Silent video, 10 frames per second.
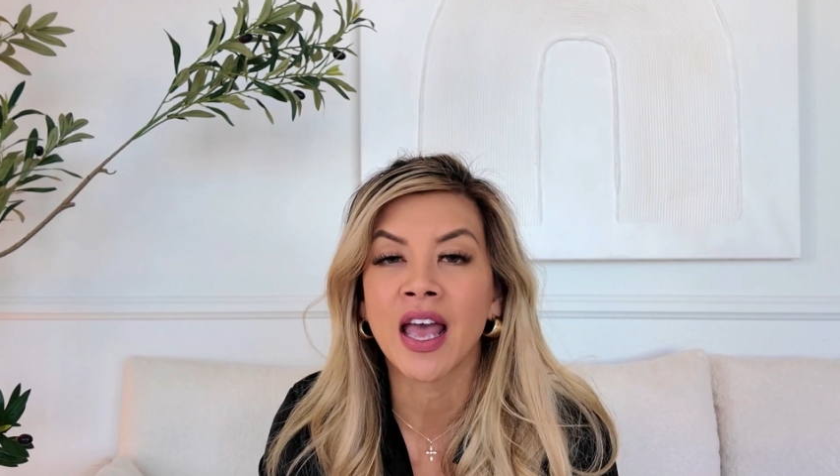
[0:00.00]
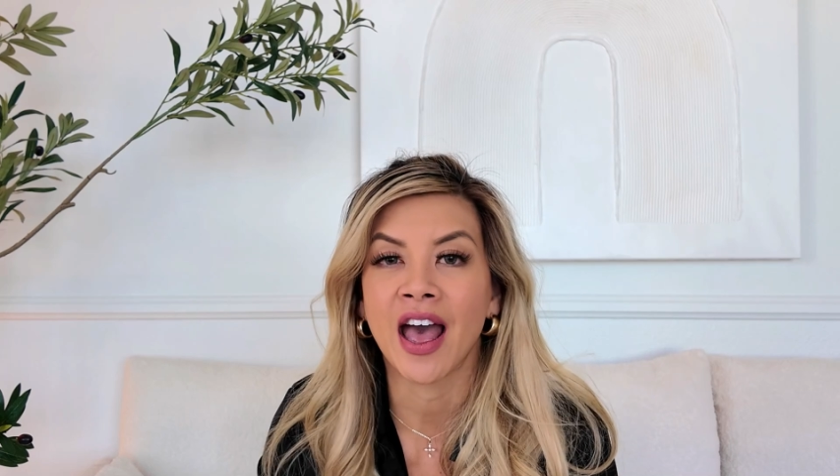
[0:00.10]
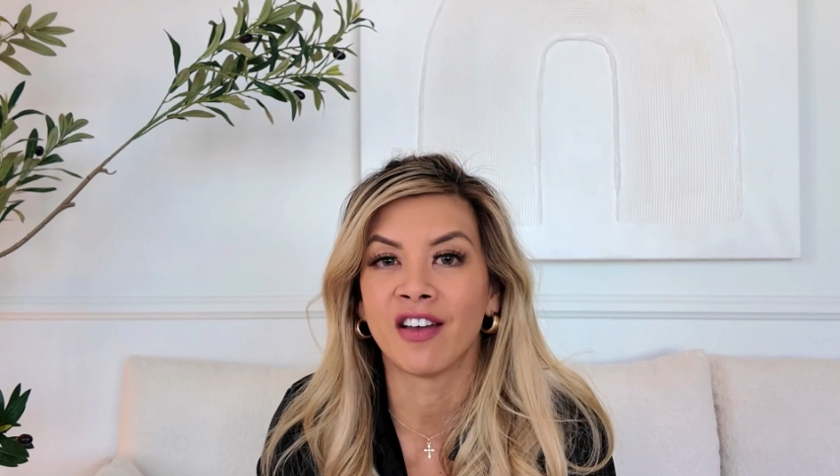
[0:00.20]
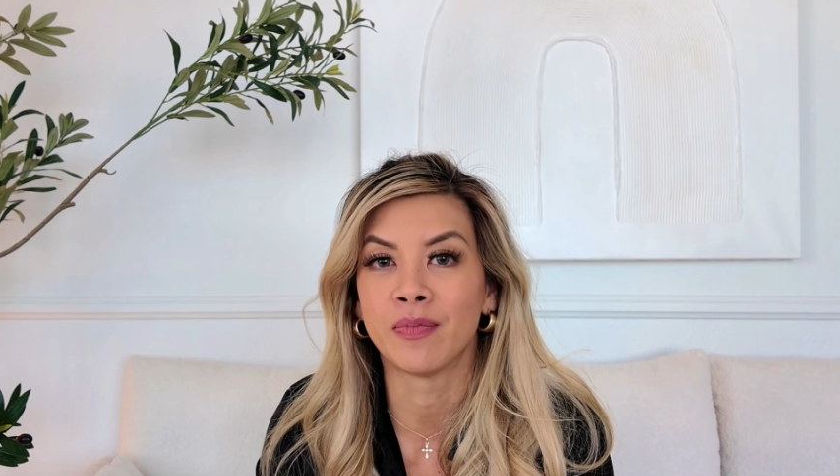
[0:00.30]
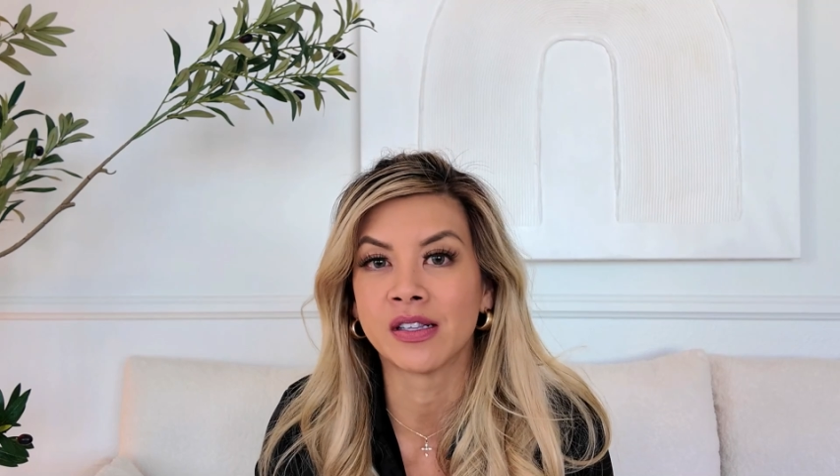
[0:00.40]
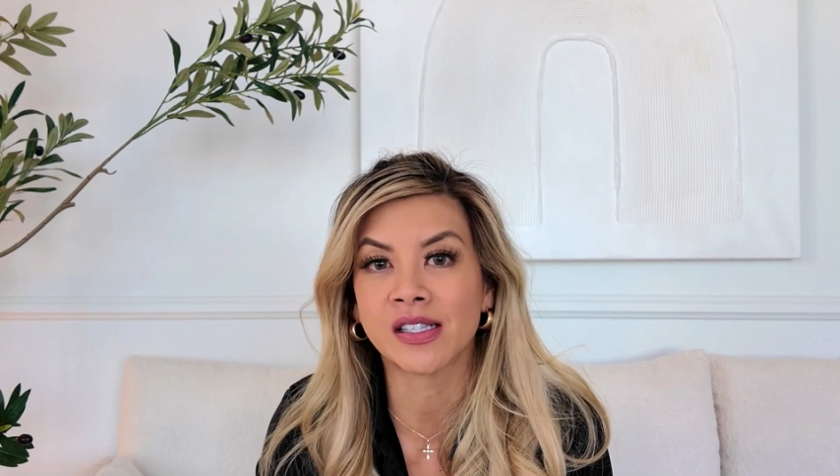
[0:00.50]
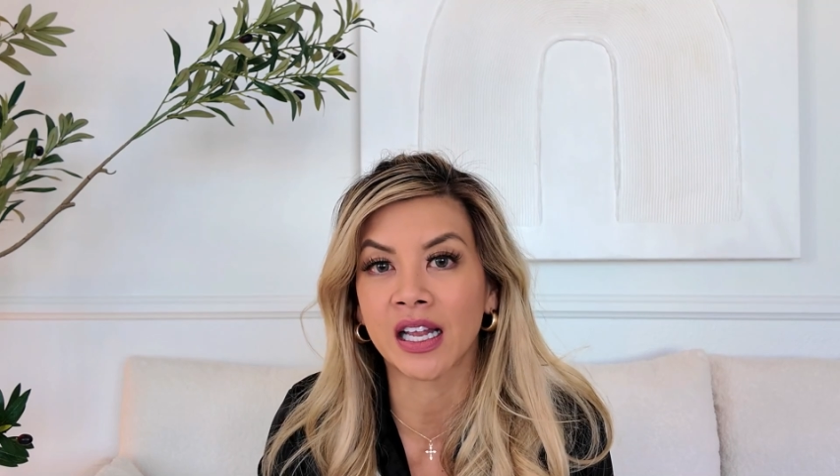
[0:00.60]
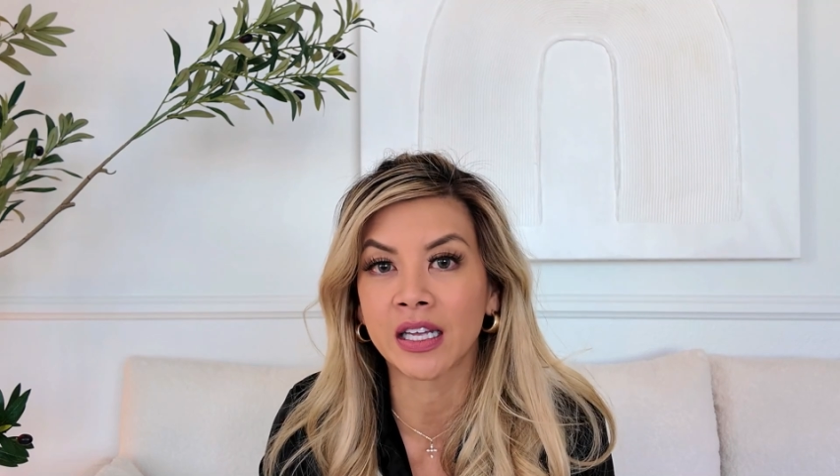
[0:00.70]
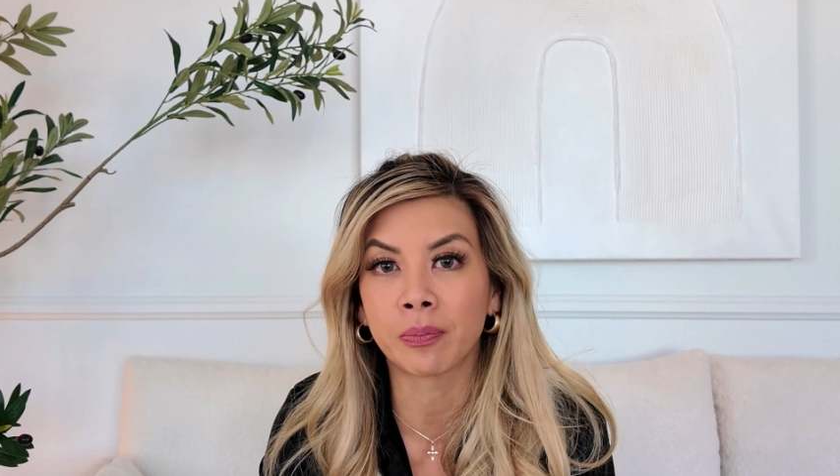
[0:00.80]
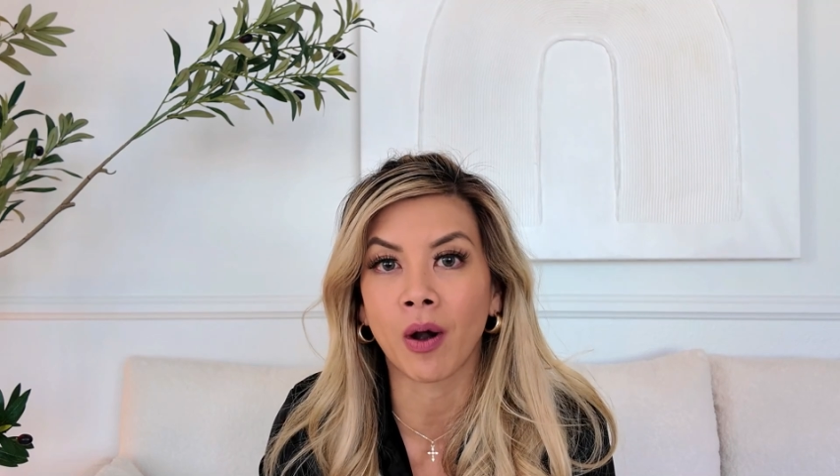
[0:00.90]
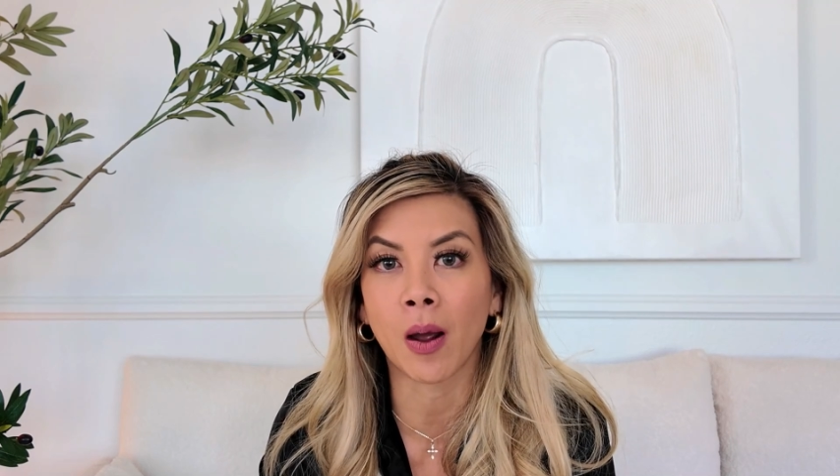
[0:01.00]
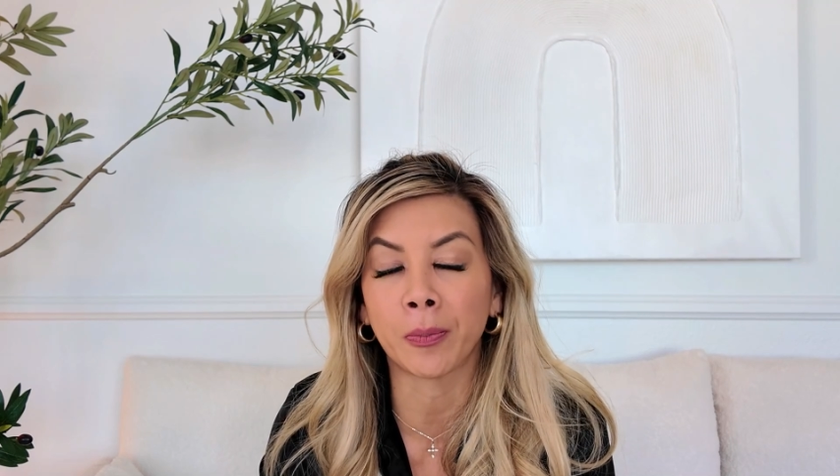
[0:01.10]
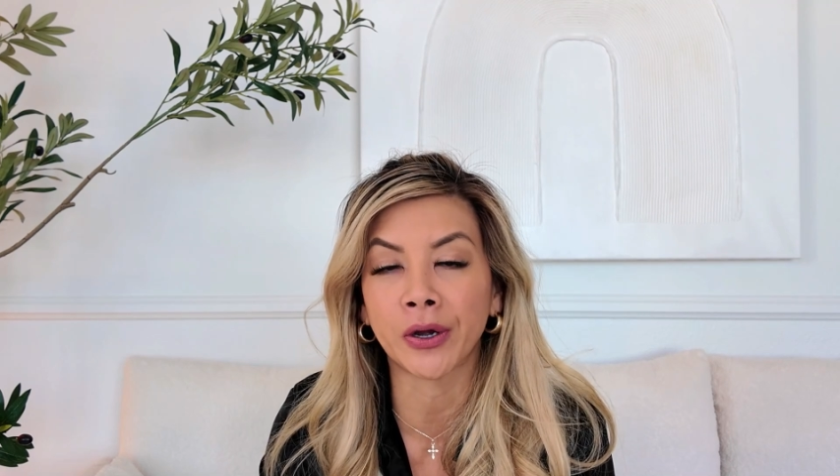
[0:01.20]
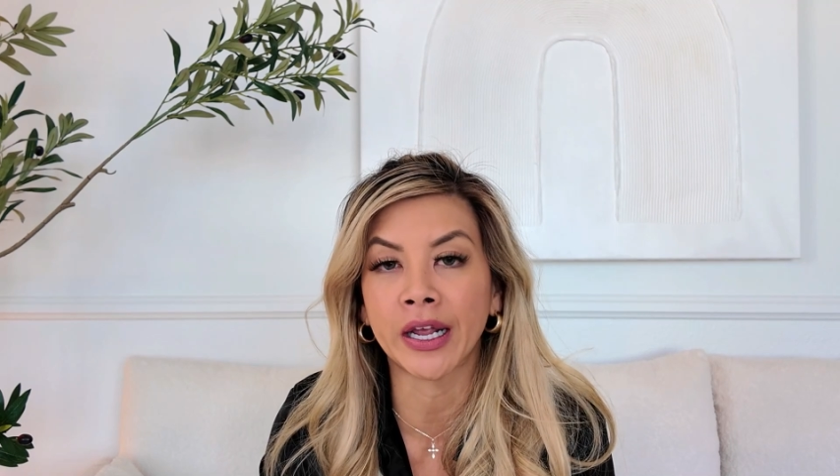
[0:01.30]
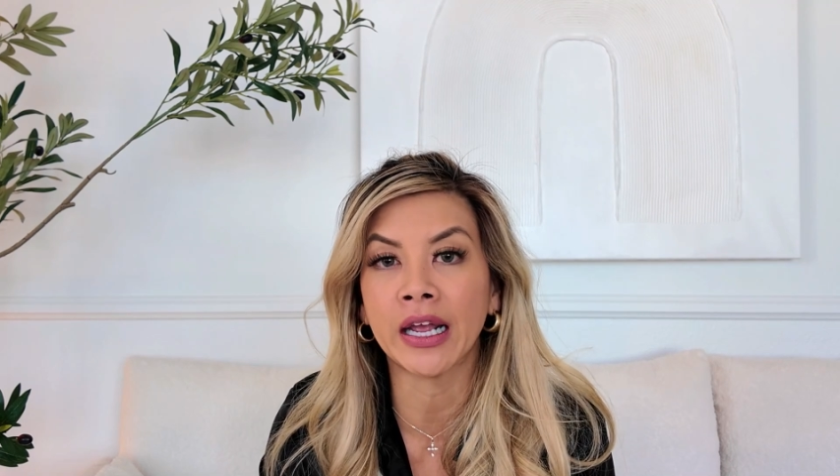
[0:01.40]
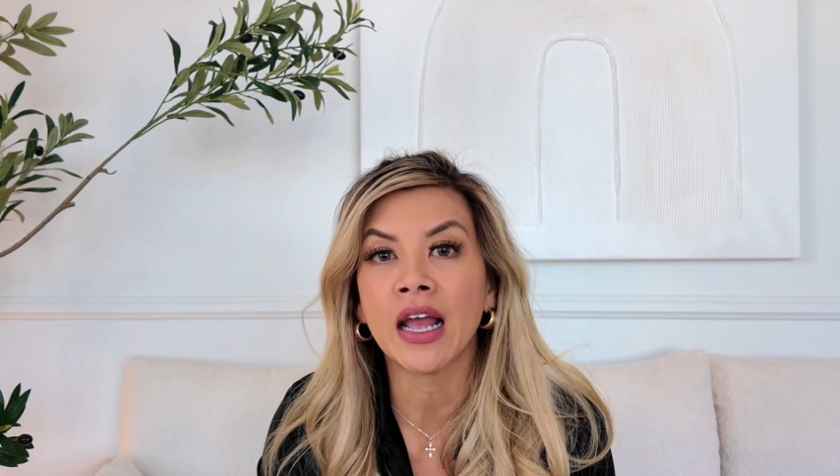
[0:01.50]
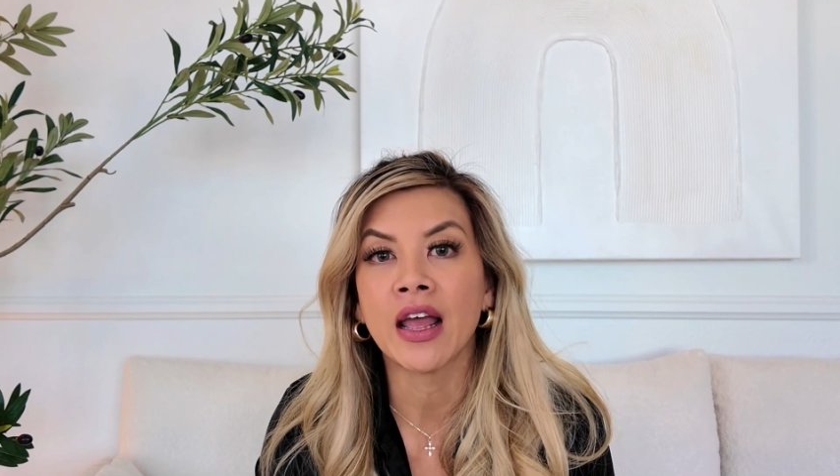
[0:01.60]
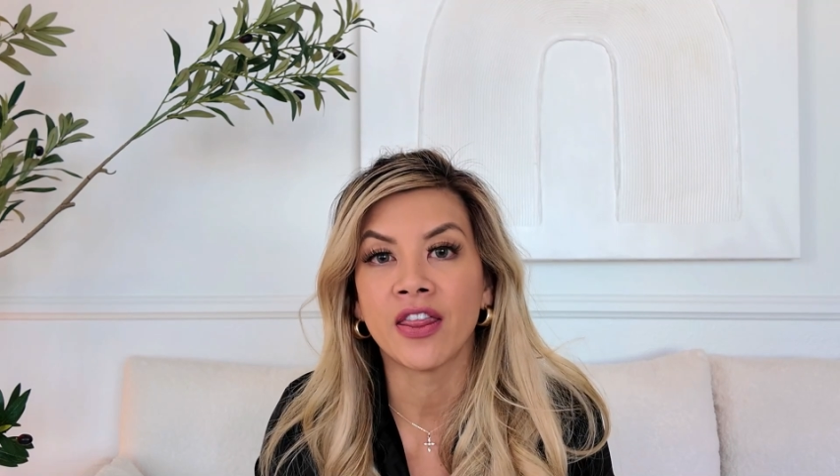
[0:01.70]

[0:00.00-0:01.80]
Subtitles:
have been selling property.